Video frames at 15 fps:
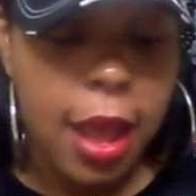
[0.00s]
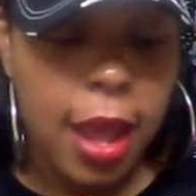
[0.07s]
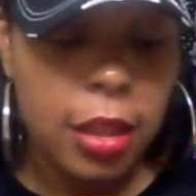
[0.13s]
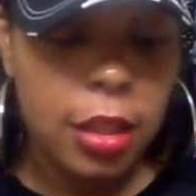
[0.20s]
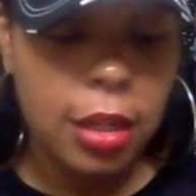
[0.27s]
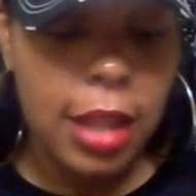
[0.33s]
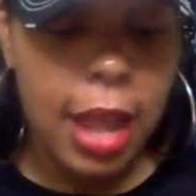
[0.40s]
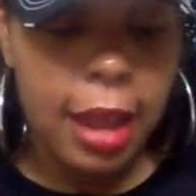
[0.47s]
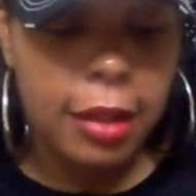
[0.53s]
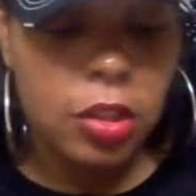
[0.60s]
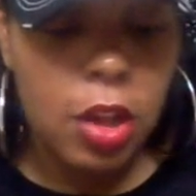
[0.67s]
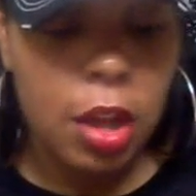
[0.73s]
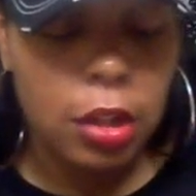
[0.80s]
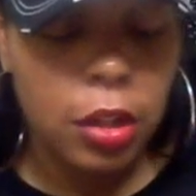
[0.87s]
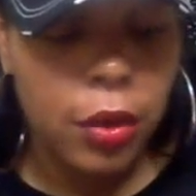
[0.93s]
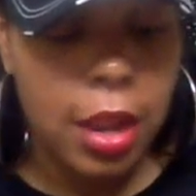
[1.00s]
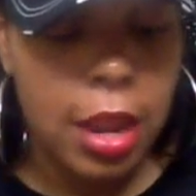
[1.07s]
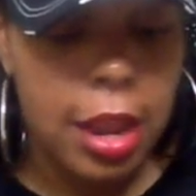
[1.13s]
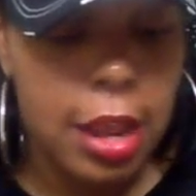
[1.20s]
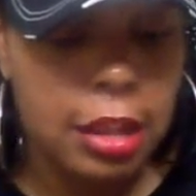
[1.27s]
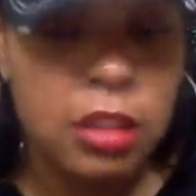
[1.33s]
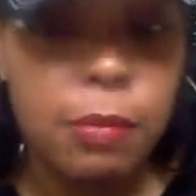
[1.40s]
And the last color
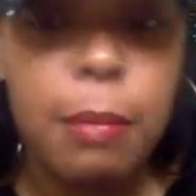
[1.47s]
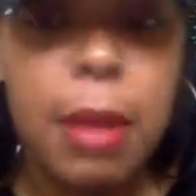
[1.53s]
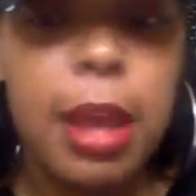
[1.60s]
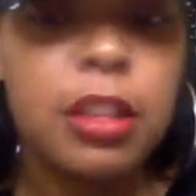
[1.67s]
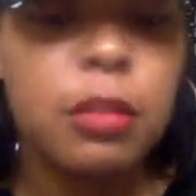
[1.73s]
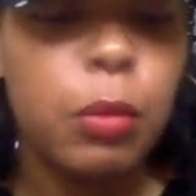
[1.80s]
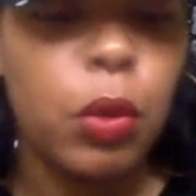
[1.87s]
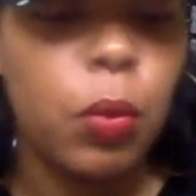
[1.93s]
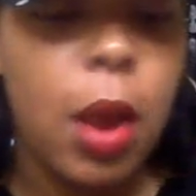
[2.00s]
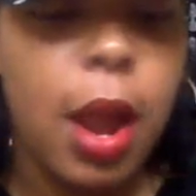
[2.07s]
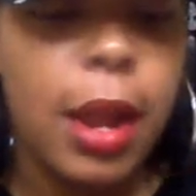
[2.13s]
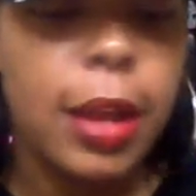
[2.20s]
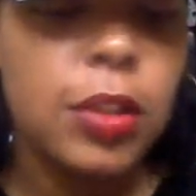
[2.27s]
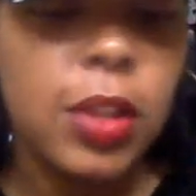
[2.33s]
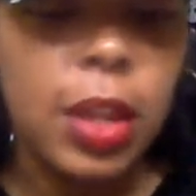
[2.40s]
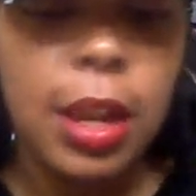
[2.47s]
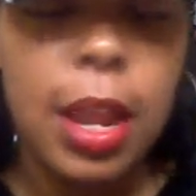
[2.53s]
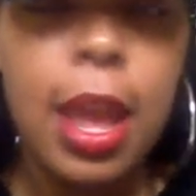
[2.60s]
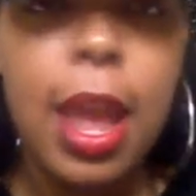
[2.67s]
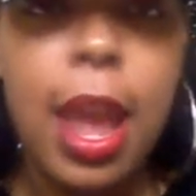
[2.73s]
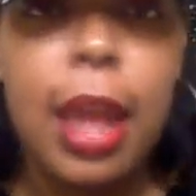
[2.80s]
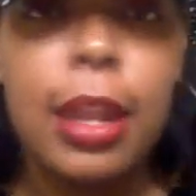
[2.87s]
is
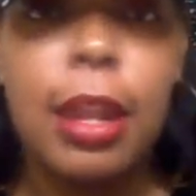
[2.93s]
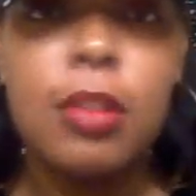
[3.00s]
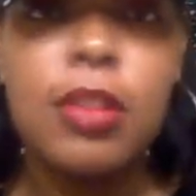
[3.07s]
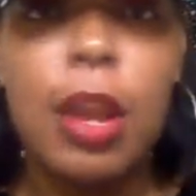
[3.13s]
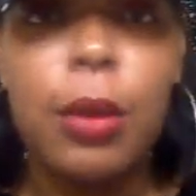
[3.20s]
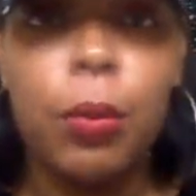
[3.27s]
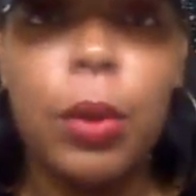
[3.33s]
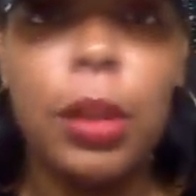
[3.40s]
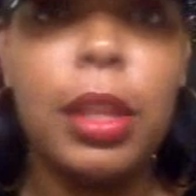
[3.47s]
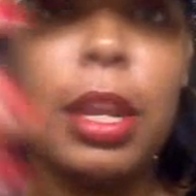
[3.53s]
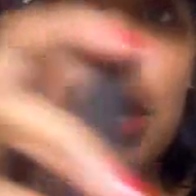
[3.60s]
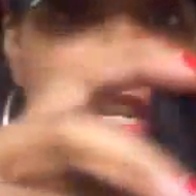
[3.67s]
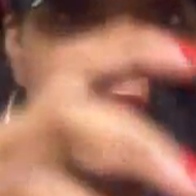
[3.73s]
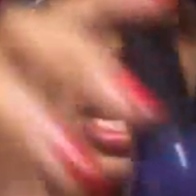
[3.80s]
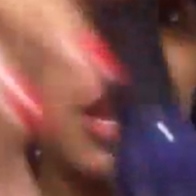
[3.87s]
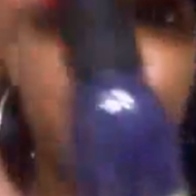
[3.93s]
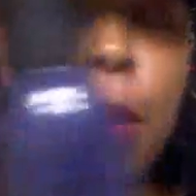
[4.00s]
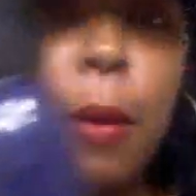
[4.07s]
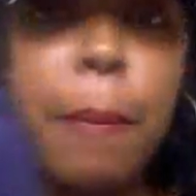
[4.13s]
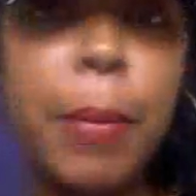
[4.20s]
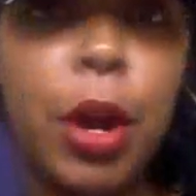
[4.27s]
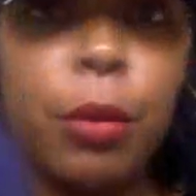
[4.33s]
mesmerizing and it's a really deep
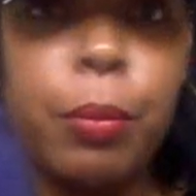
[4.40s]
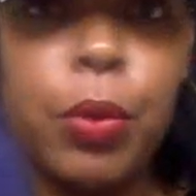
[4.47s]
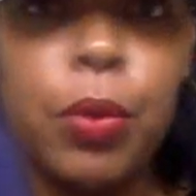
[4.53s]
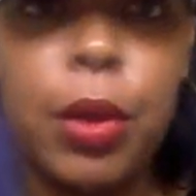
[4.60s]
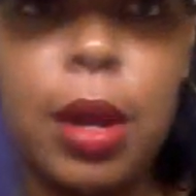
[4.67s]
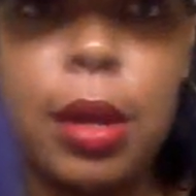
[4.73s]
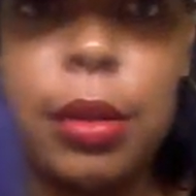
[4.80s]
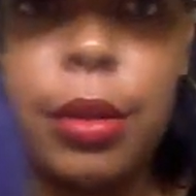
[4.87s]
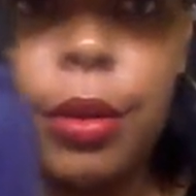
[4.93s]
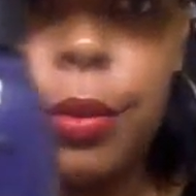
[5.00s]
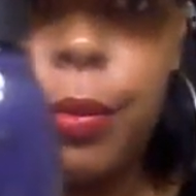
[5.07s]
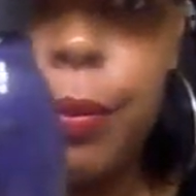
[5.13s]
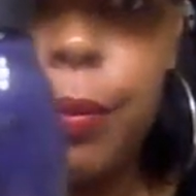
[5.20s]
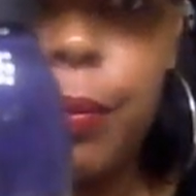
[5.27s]
purple color.